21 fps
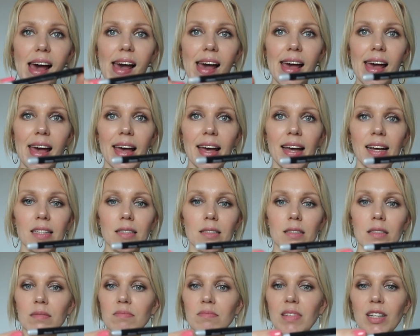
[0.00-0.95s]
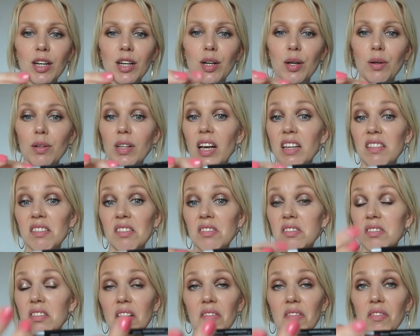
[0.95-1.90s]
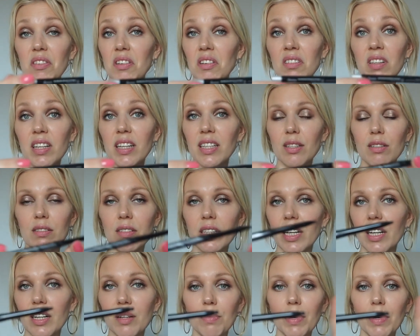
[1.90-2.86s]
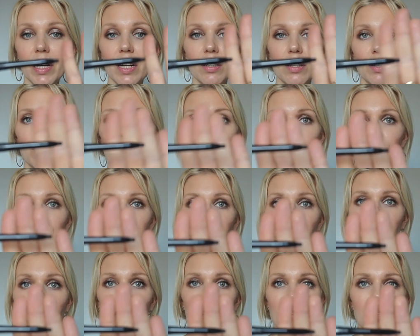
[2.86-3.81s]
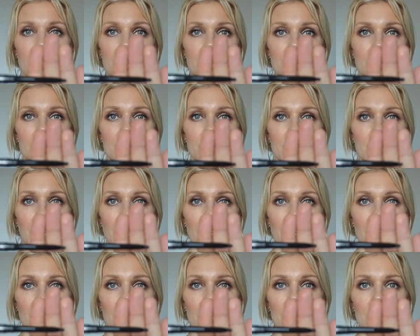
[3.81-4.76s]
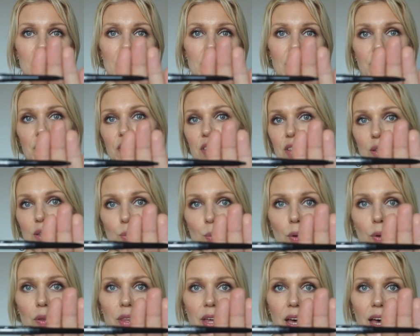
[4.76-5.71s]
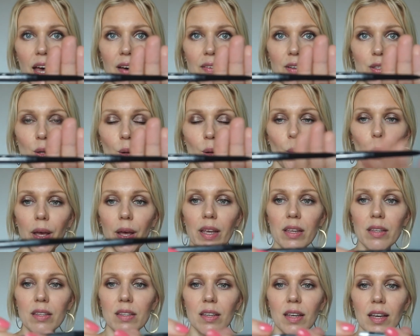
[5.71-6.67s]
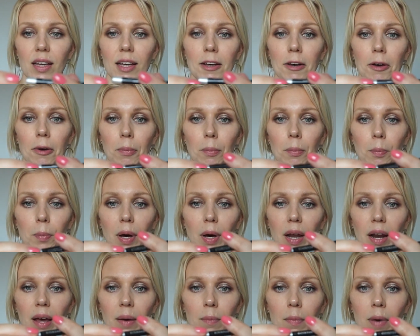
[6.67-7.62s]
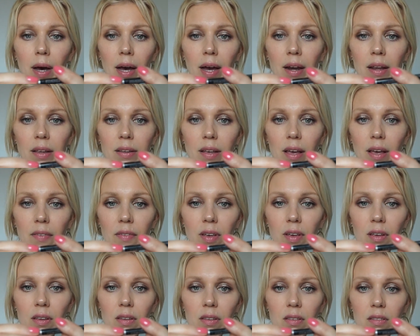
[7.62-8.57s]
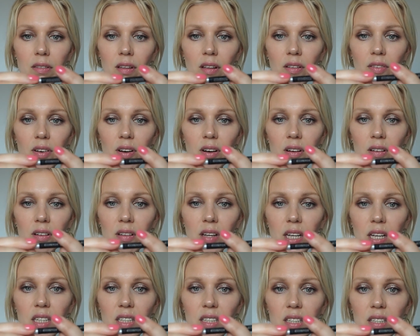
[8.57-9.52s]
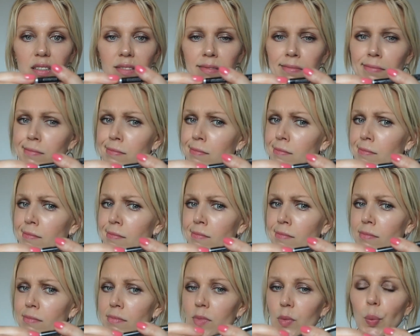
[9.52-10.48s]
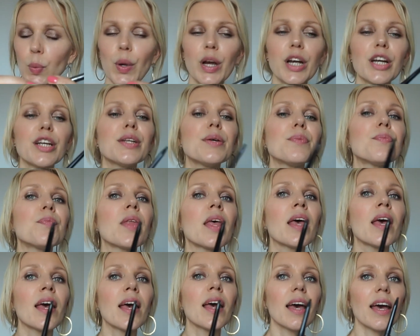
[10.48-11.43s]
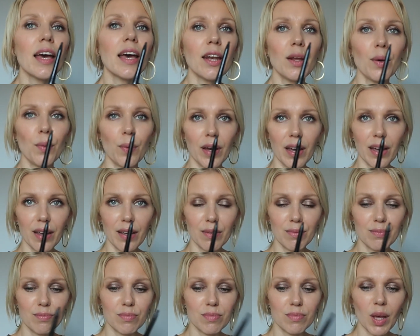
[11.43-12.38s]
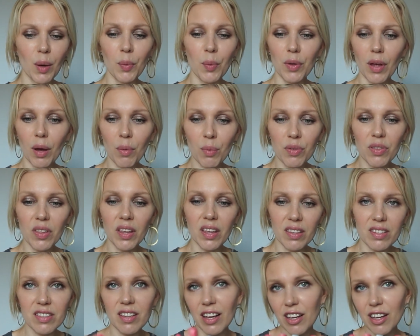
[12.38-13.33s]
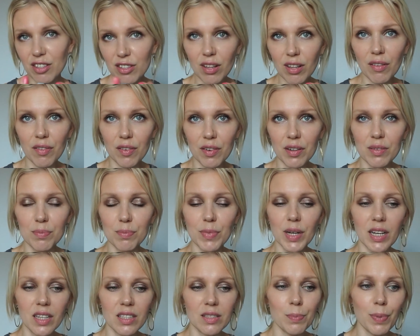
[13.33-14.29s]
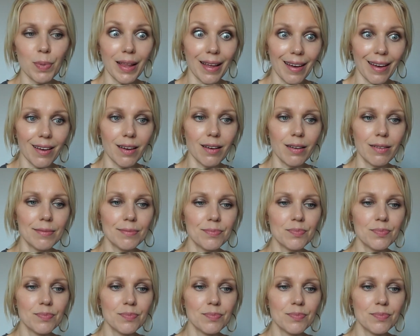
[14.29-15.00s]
And I don't know, it has a silver lid on here, but I don't know if they have it, like if this is what they have it always, but uh, mine is having silver lid. Weird. Anyway, I would, I would think it's like a silver, but it's black.